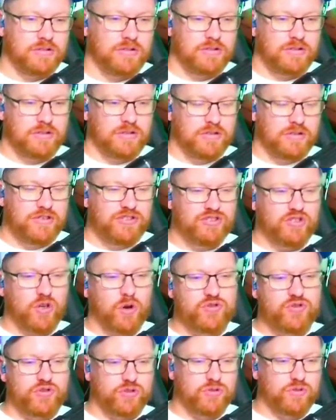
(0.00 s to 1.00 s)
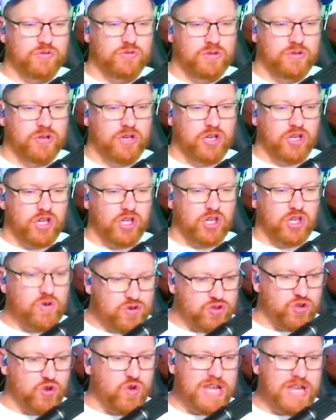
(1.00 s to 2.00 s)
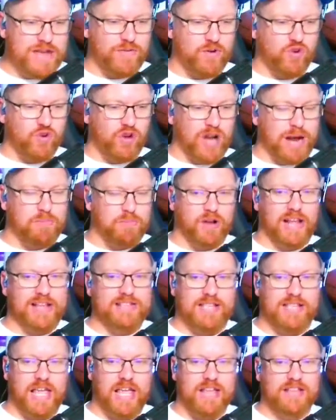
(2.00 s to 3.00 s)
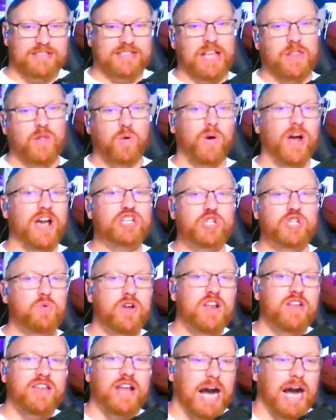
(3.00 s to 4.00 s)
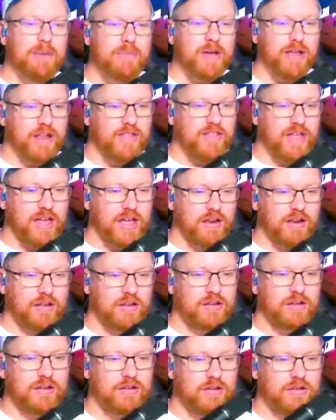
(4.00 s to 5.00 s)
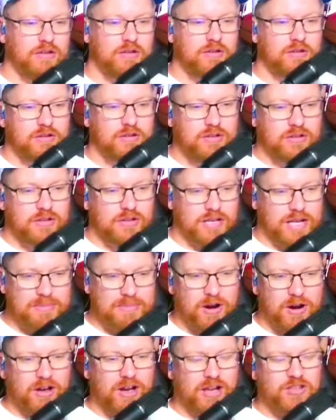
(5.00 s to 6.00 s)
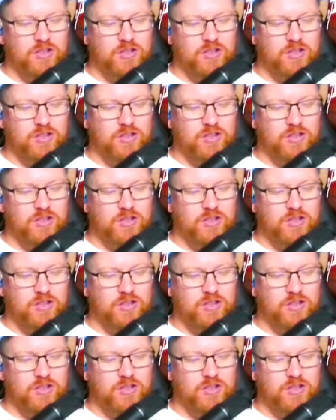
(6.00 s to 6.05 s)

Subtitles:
So, Drew, you do give a crap what I say, because otherwise you wouldn't have commented that. Come on, you're